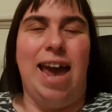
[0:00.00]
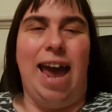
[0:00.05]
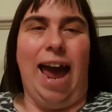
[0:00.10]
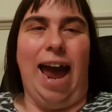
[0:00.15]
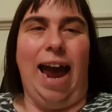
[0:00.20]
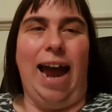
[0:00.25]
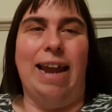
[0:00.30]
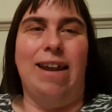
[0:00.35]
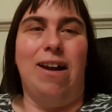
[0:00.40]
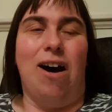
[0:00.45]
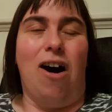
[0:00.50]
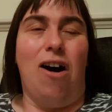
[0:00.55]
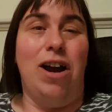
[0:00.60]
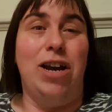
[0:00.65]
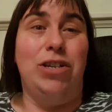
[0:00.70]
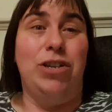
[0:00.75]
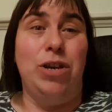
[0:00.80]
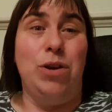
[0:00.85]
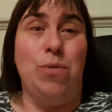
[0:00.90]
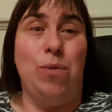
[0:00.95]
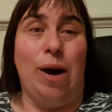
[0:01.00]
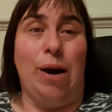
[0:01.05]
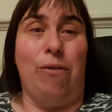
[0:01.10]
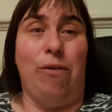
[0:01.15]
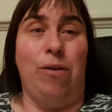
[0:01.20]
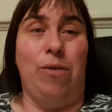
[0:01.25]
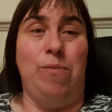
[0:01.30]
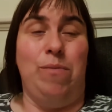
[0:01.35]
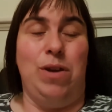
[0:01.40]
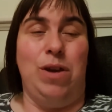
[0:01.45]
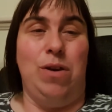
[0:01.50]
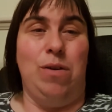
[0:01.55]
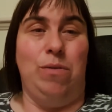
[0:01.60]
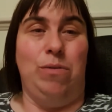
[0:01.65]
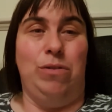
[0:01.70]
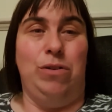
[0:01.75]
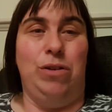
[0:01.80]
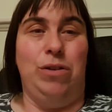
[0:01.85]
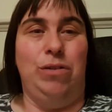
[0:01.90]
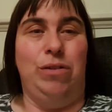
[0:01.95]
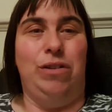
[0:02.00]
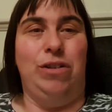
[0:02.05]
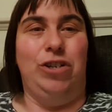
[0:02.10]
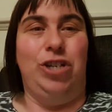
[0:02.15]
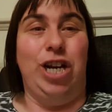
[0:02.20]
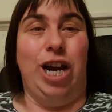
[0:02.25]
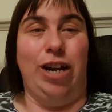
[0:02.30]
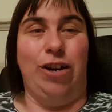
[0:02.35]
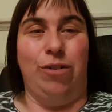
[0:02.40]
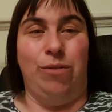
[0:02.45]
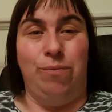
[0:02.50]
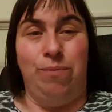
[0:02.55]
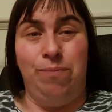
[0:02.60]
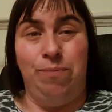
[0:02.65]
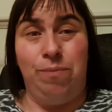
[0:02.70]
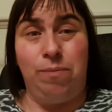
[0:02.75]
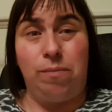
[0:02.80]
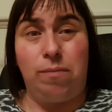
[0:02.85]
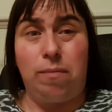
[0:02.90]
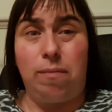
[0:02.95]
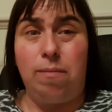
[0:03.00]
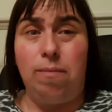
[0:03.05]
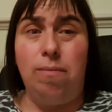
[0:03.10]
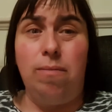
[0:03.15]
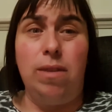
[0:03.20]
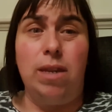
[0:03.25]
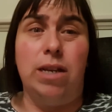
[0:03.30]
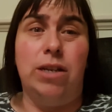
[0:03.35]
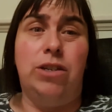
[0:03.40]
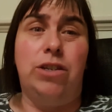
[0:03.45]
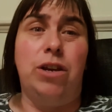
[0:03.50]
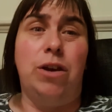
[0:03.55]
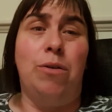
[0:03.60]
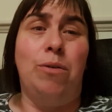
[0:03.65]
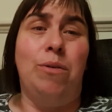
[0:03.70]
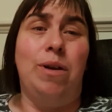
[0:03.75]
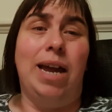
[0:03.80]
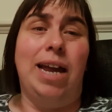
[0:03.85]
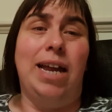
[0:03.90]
And I do welcome you to the channel. So